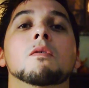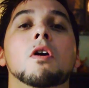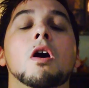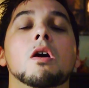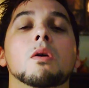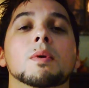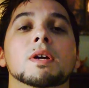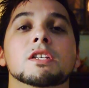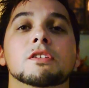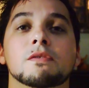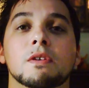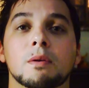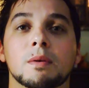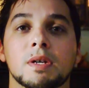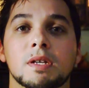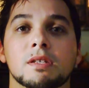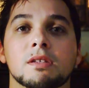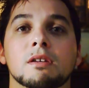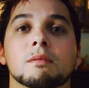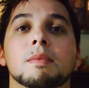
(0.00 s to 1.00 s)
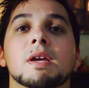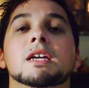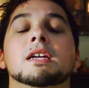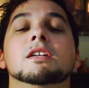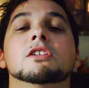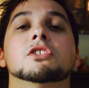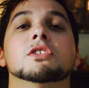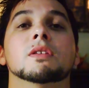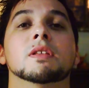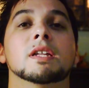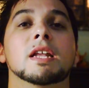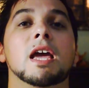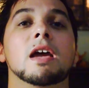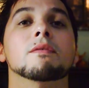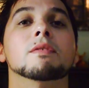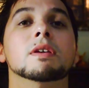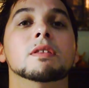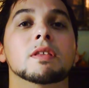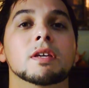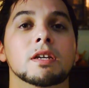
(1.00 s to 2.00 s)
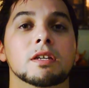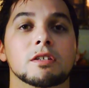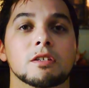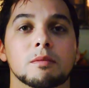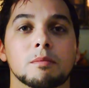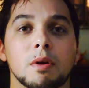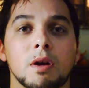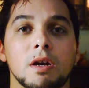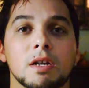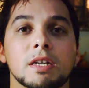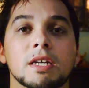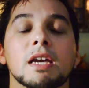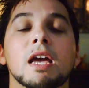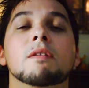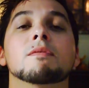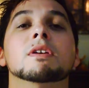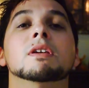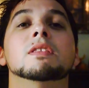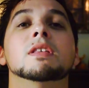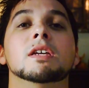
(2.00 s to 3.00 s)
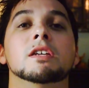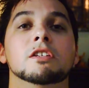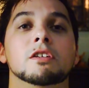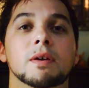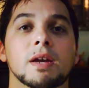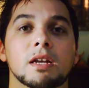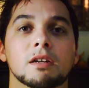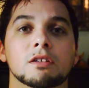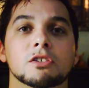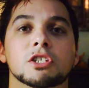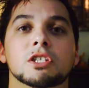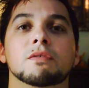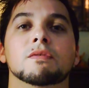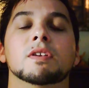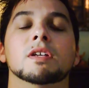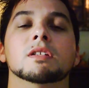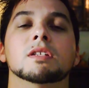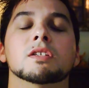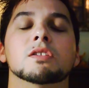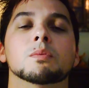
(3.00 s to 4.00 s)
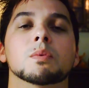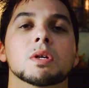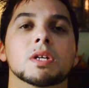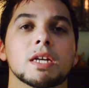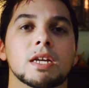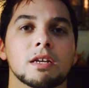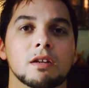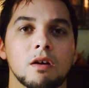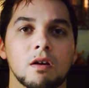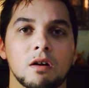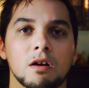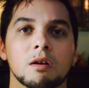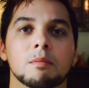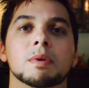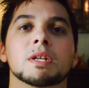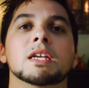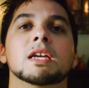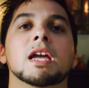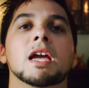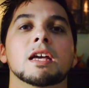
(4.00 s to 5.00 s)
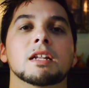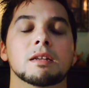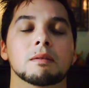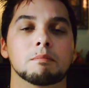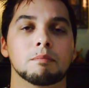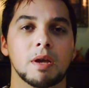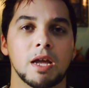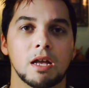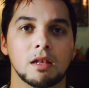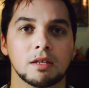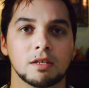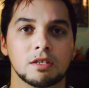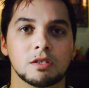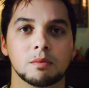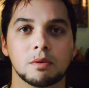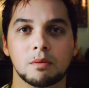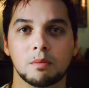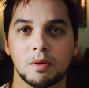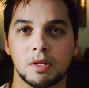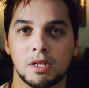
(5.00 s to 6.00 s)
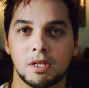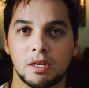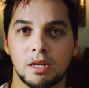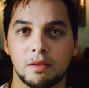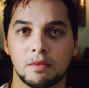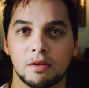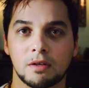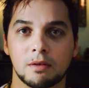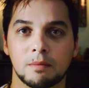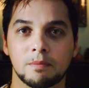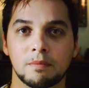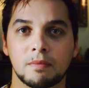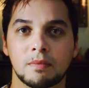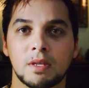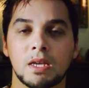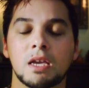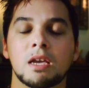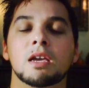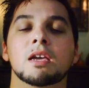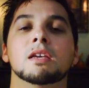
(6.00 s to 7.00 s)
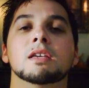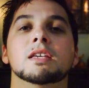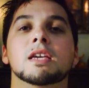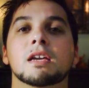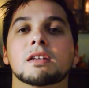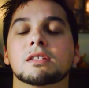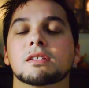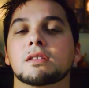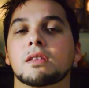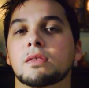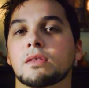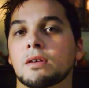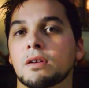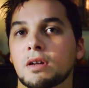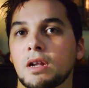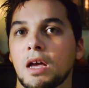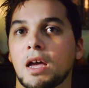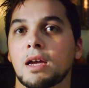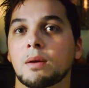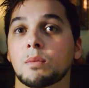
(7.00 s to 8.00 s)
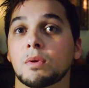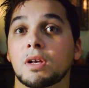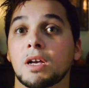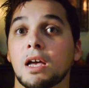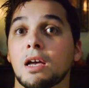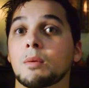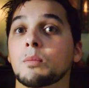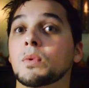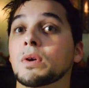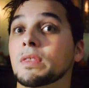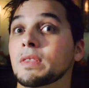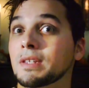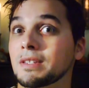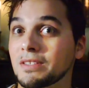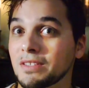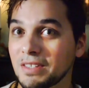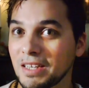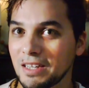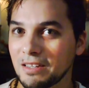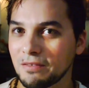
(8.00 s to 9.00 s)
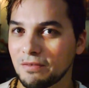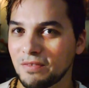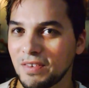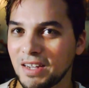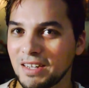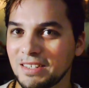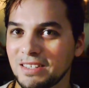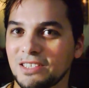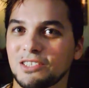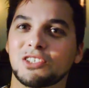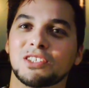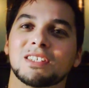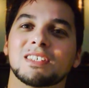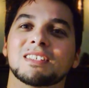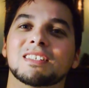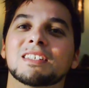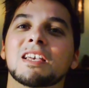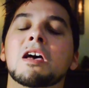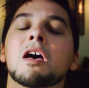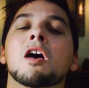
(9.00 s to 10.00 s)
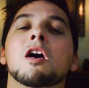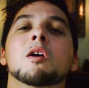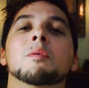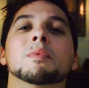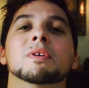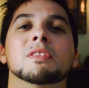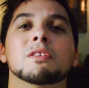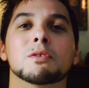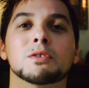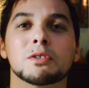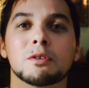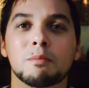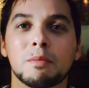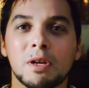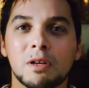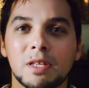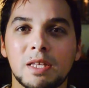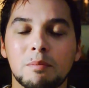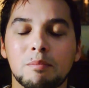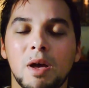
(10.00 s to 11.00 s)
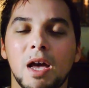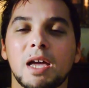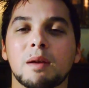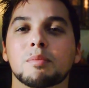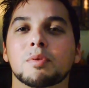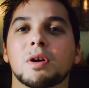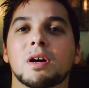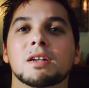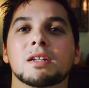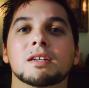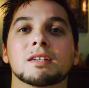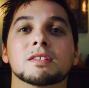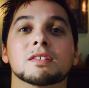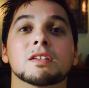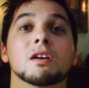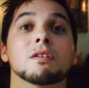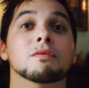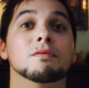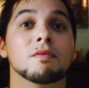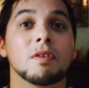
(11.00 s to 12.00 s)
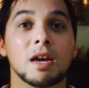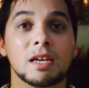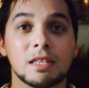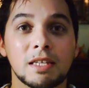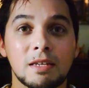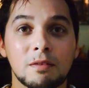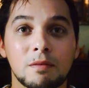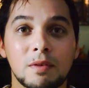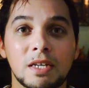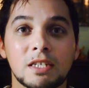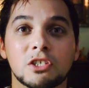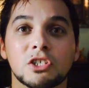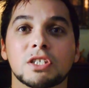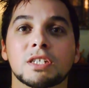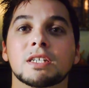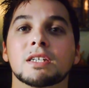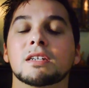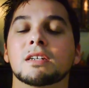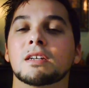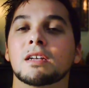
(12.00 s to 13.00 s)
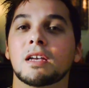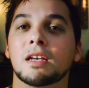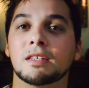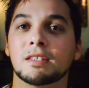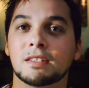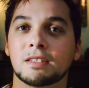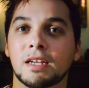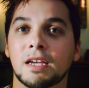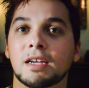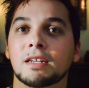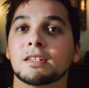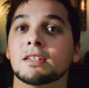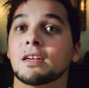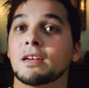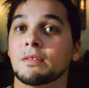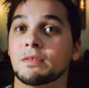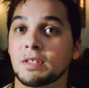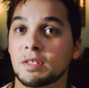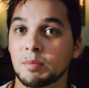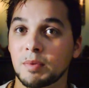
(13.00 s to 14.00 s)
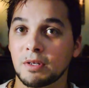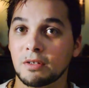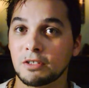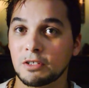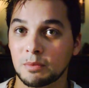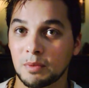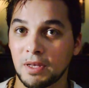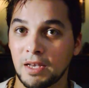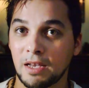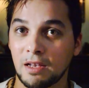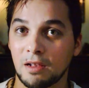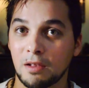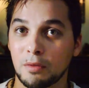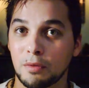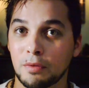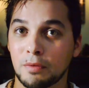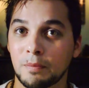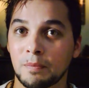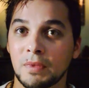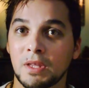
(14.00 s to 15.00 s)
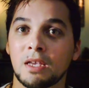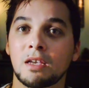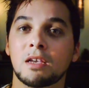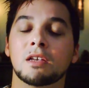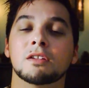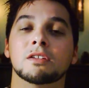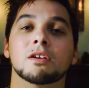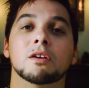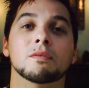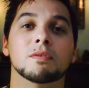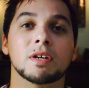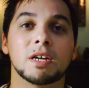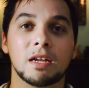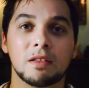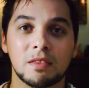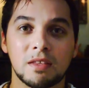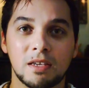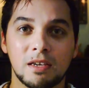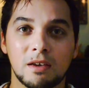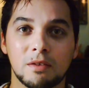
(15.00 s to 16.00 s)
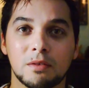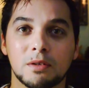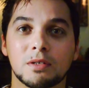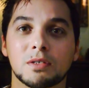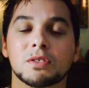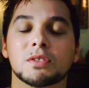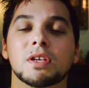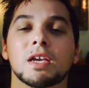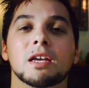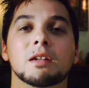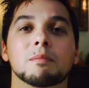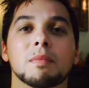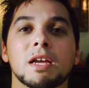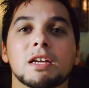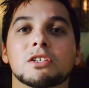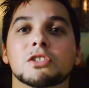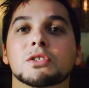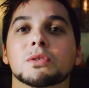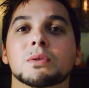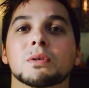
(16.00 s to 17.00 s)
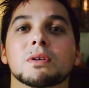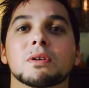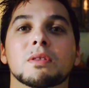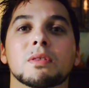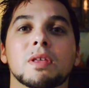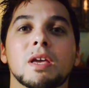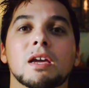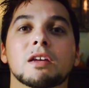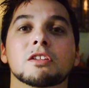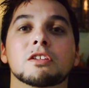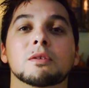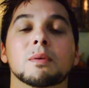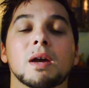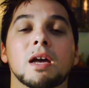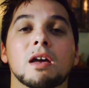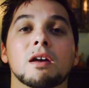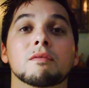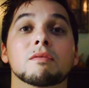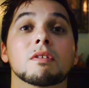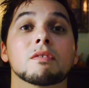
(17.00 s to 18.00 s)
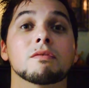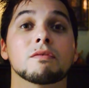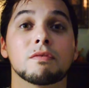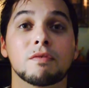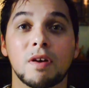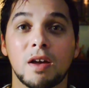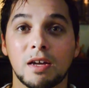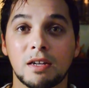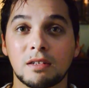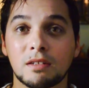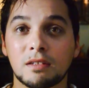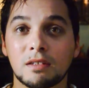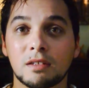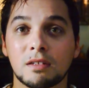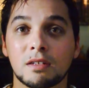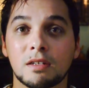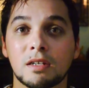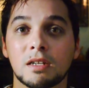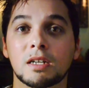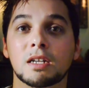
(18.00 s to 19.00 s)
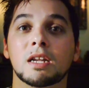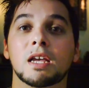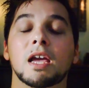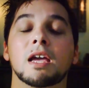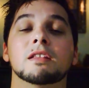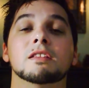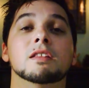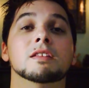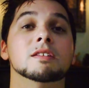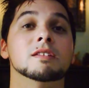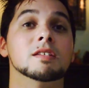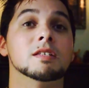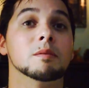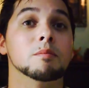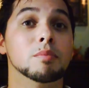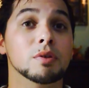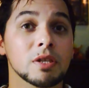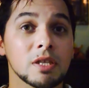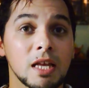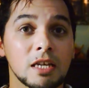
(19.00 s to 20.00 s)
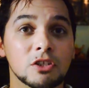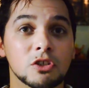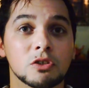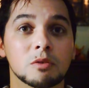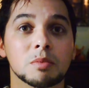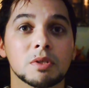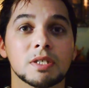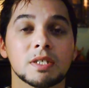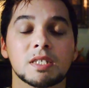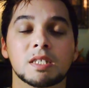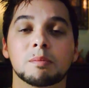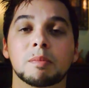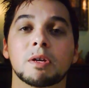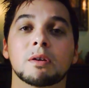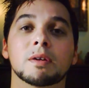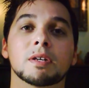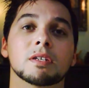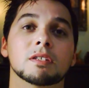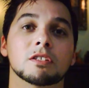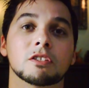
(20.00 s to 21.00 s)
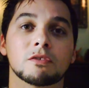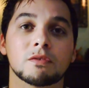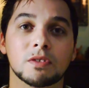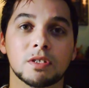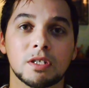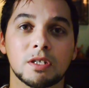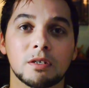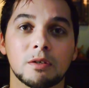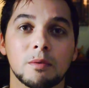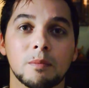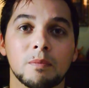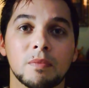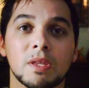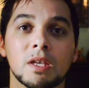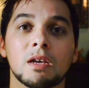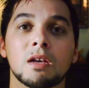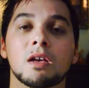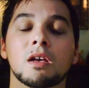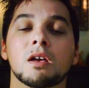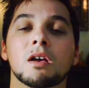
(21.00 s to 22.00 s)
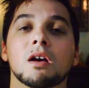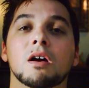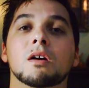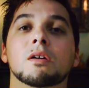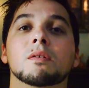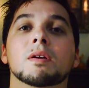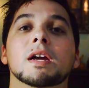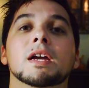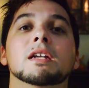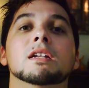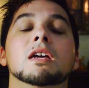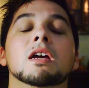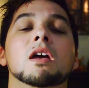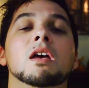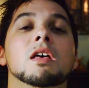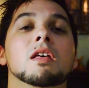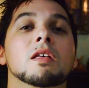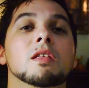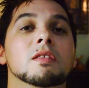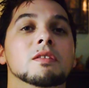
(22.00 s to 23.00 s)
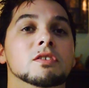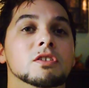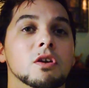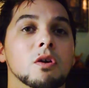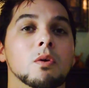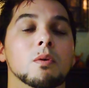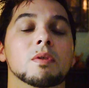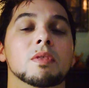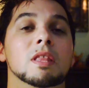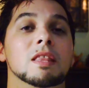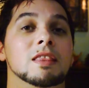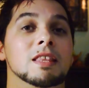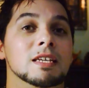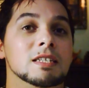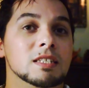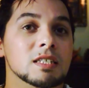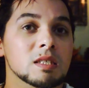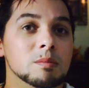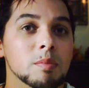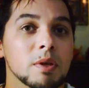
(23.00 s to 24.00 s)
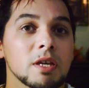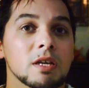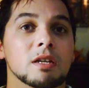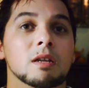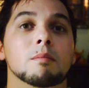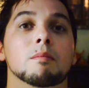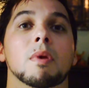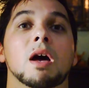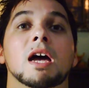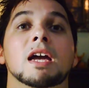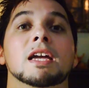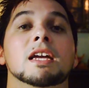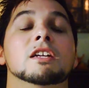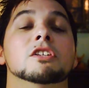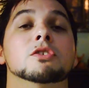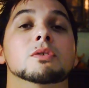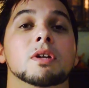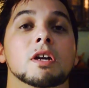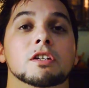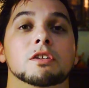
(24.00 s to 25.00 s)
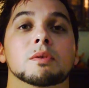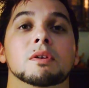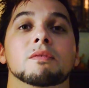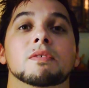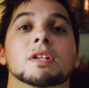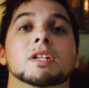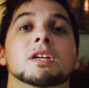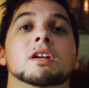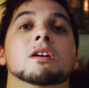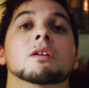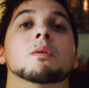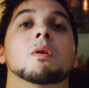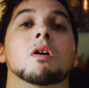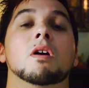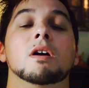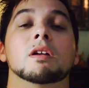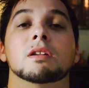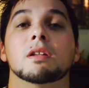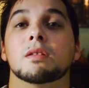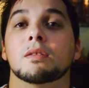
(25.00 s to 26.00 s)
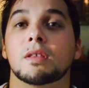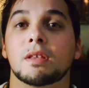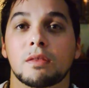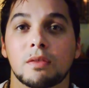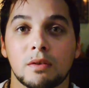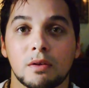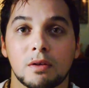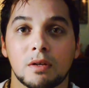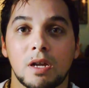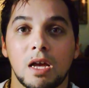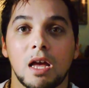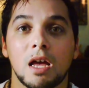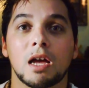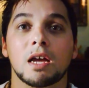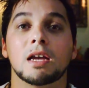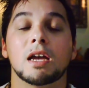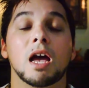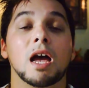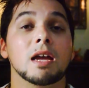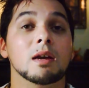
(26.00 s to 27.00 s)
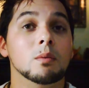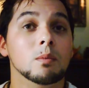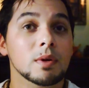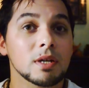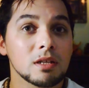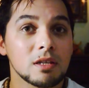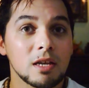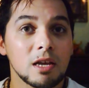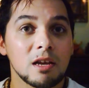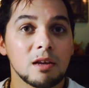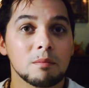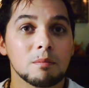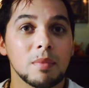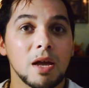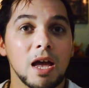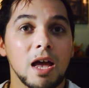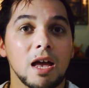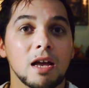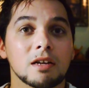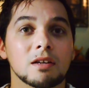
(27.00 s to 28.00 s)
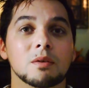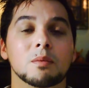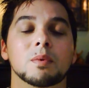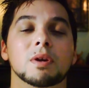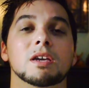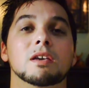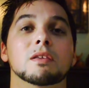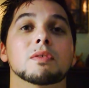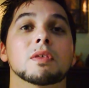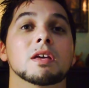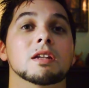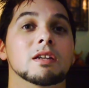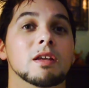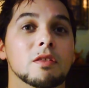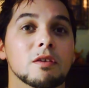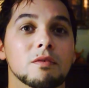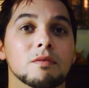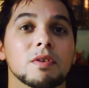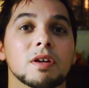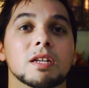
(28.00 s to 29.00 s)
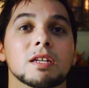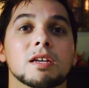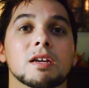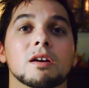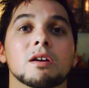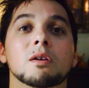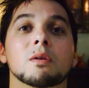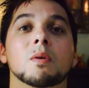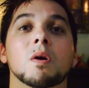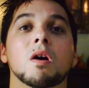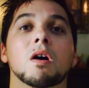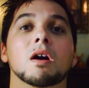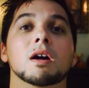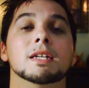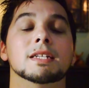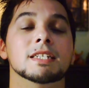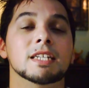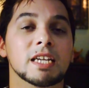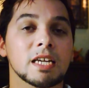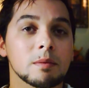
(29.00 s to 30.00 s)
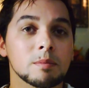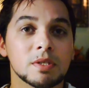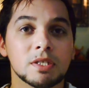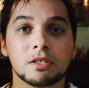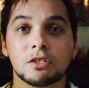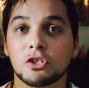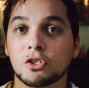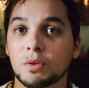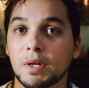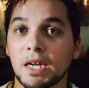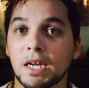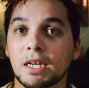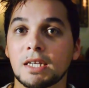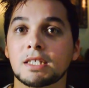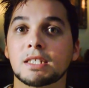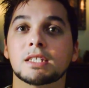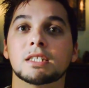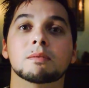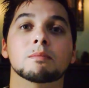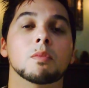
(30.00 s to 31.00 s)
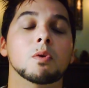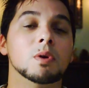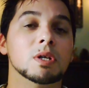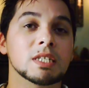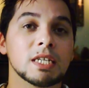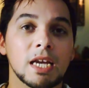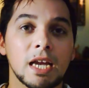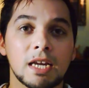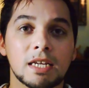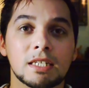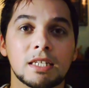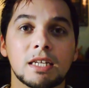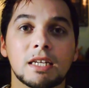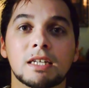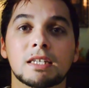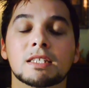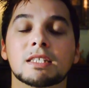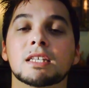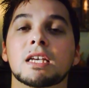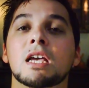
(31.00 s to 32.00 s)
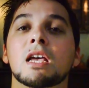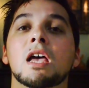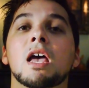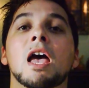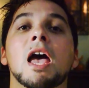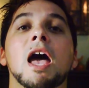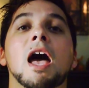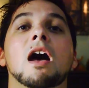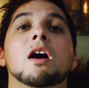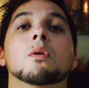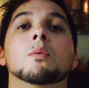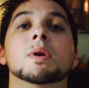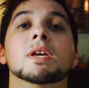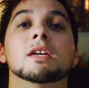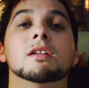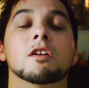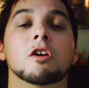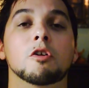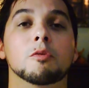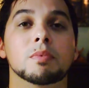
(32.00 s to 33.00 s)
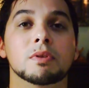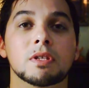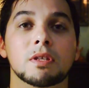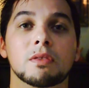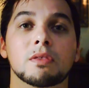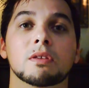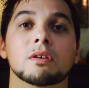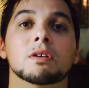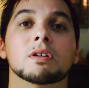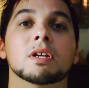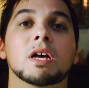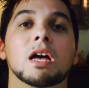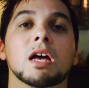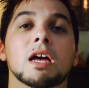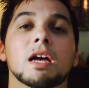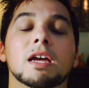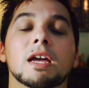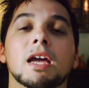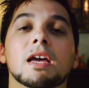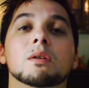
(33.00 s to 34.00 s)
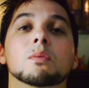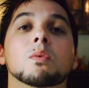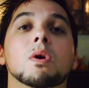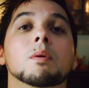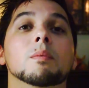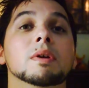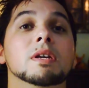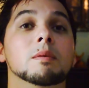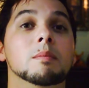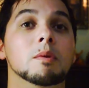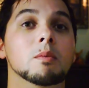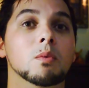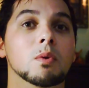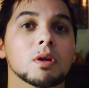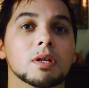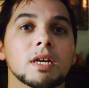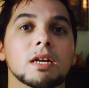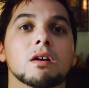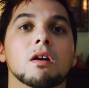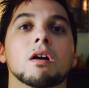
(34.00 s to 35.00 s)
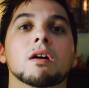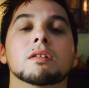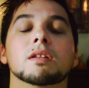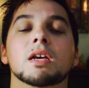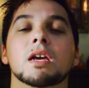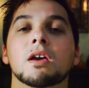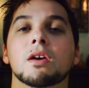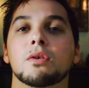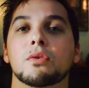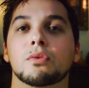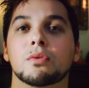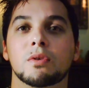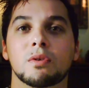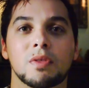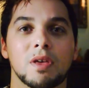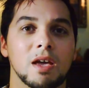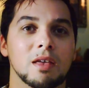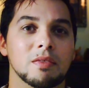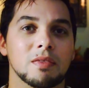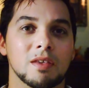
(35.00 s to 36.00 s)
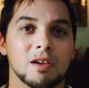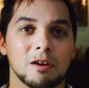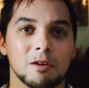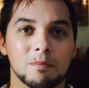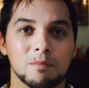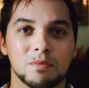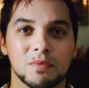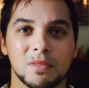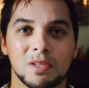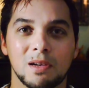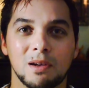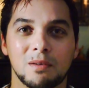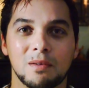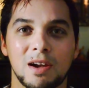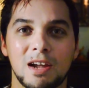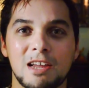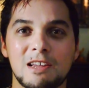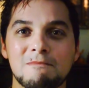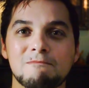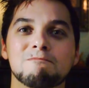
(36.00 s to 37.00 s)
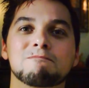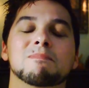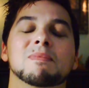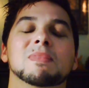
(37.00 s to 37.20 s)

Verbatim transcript: Always focus on making sure that everything in your body, everything in your energy field is working in harmony and in balance with one another. Yes, the third eye will come with its advantages, but those are merely byproducts of finally reaching a state of spiritual health. Don't forget the others and make sure that you have fun and this is a pleasurable experience for you. Alright, so this has been my introductory video on the third eye. I will come back with another video on tips and tricks and more techniques, how we can open the third eye and what we could be working on through that there. Alright?